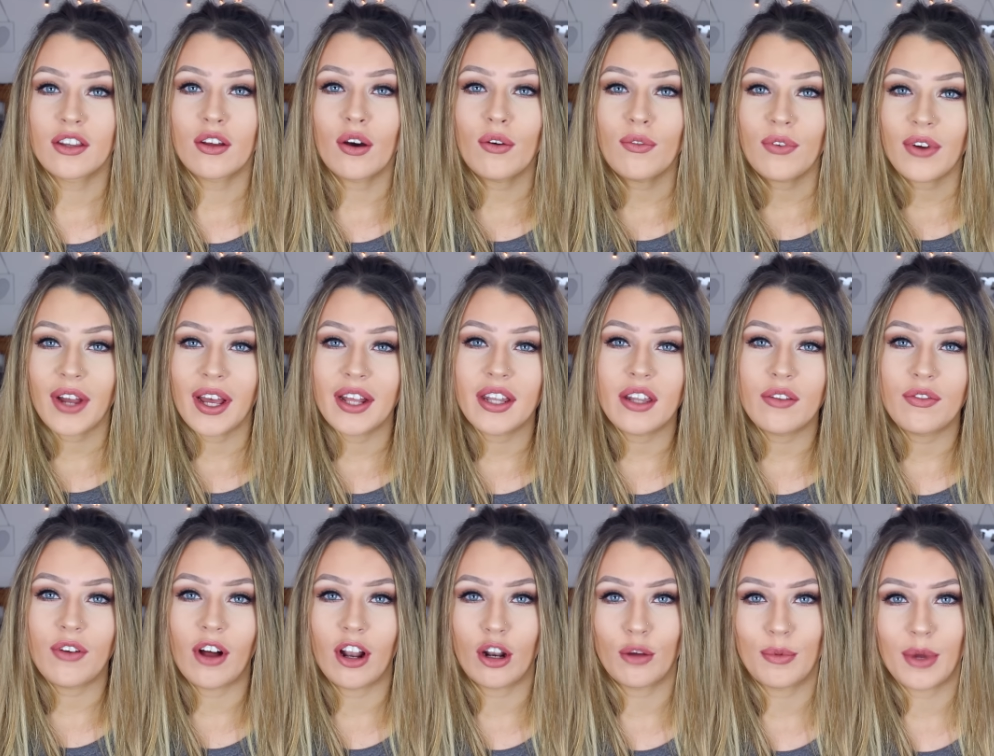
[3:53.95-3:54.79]
Don't forget to
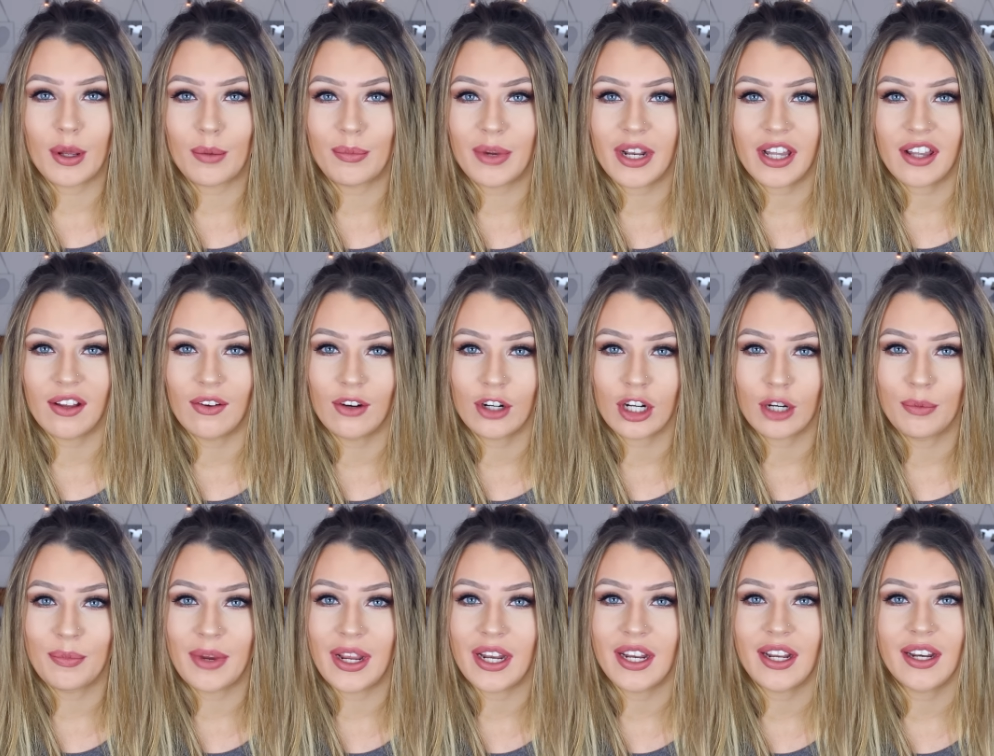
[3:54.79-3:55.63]
follow me on my
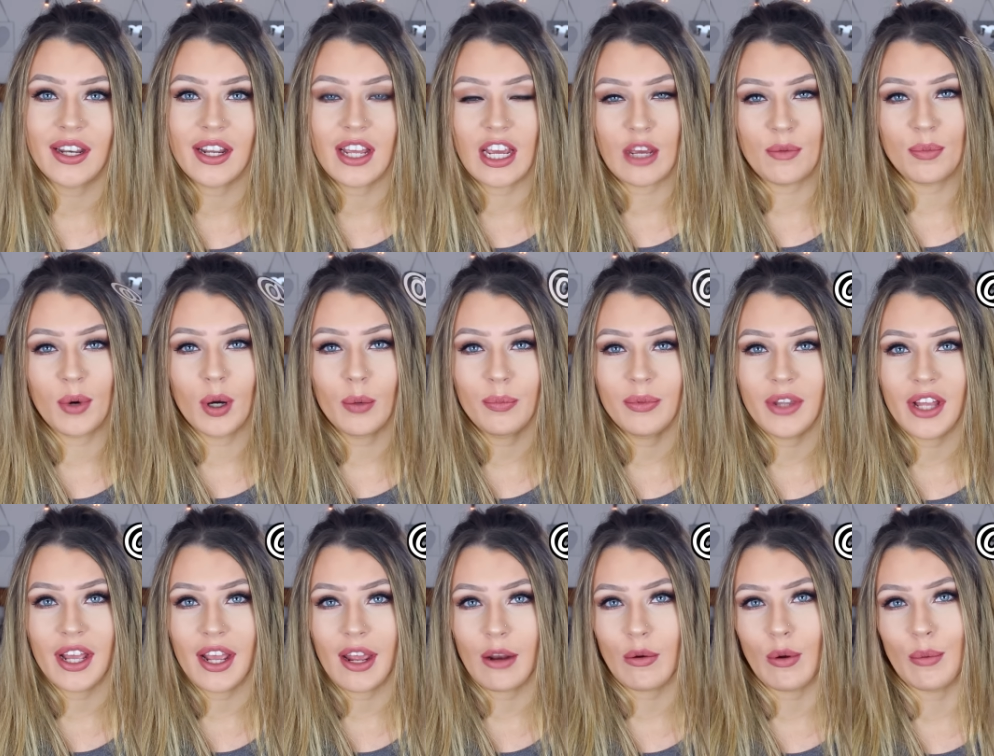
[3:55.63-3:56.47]
social media to keep
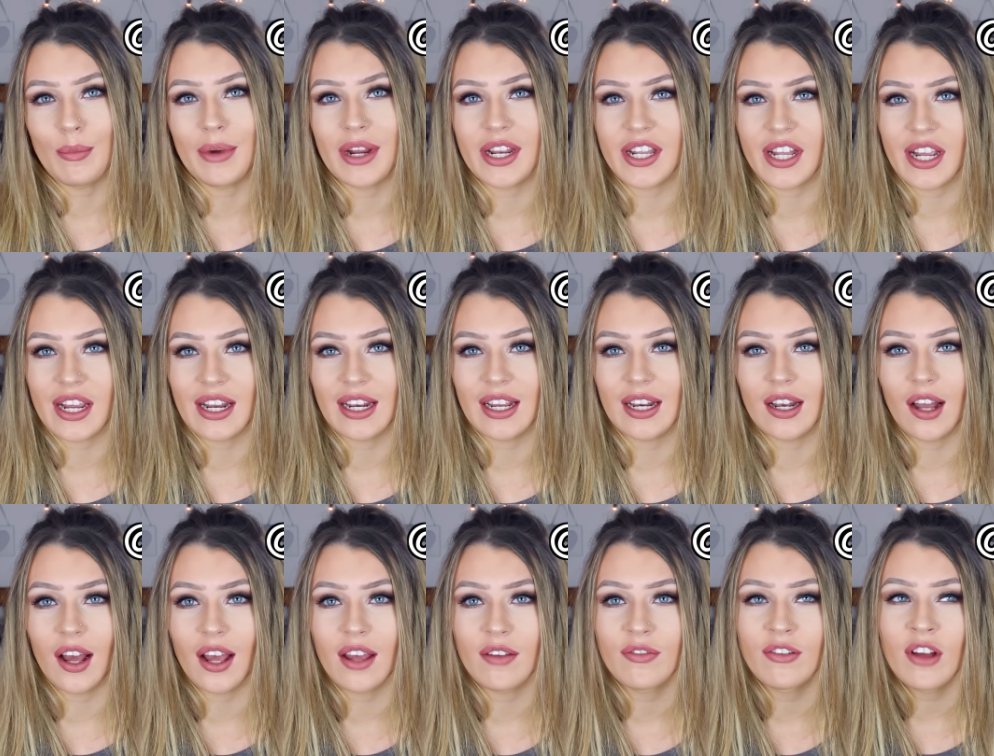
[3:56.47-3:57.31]
updated with my daily
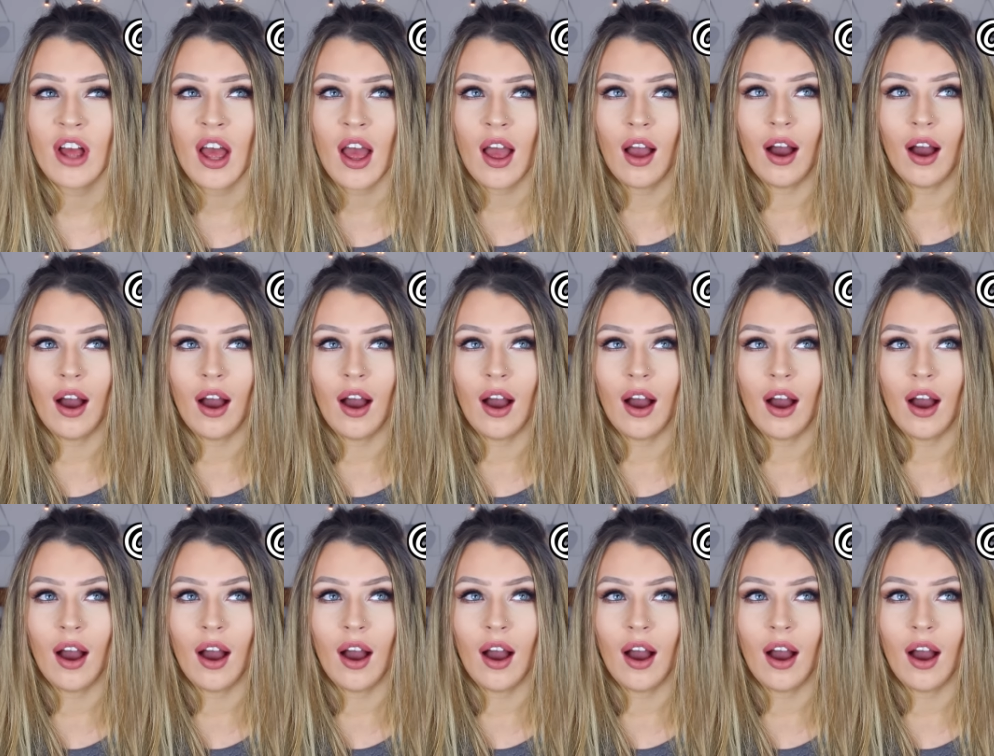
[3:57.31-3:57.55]
life.